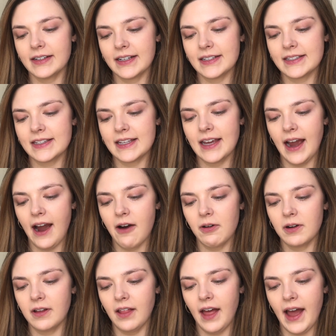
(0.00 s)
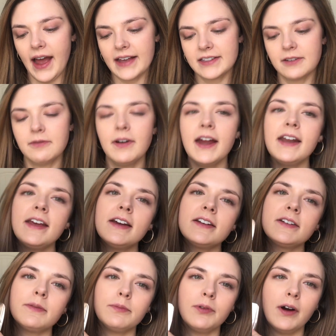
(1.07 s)
It's the Hourglass
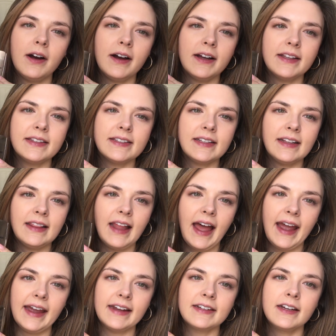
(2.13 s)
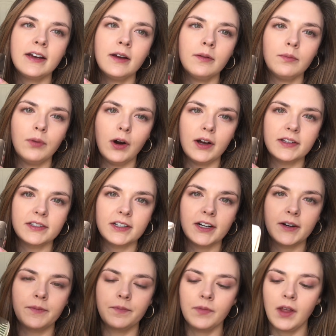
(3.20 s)
Radiant Bronze Light
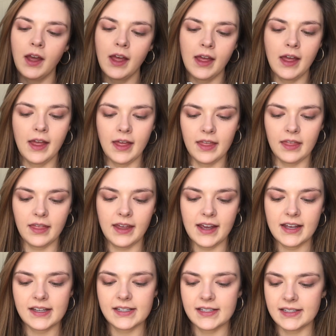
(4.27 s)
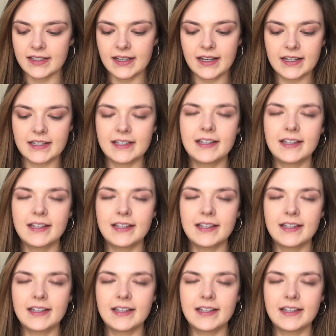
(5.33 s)
Bronzer. This is